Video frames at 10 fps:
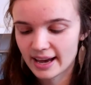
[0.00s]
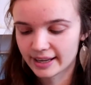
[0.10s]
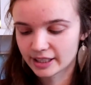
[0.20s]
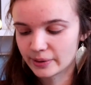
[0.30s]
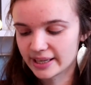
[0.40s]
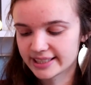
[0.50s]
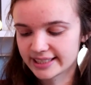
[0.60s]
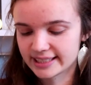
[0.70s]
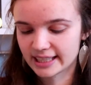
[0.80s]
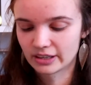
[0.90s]
and creates
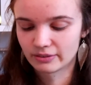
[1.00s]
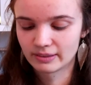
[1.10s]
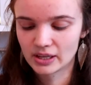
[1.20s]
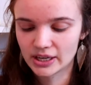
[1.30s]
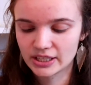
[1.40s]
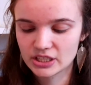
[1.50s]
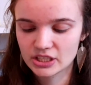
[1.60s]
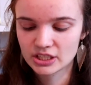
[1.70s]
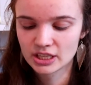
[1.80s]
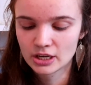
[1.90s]
these kind of
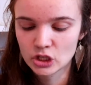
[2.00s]
lines.